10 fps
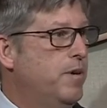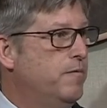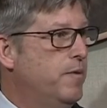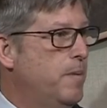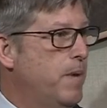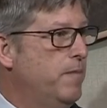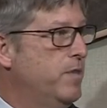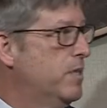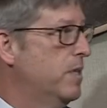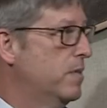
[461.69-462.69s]
of
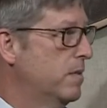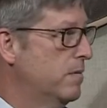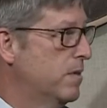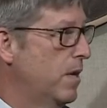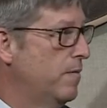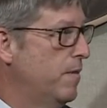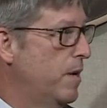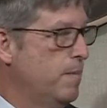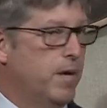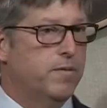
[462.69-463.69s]
the citizens
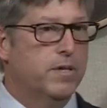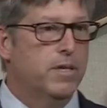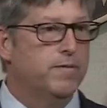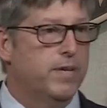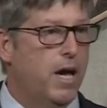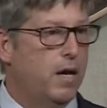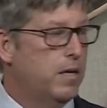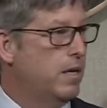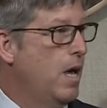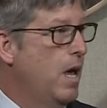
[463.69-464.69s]
of Cleveland County,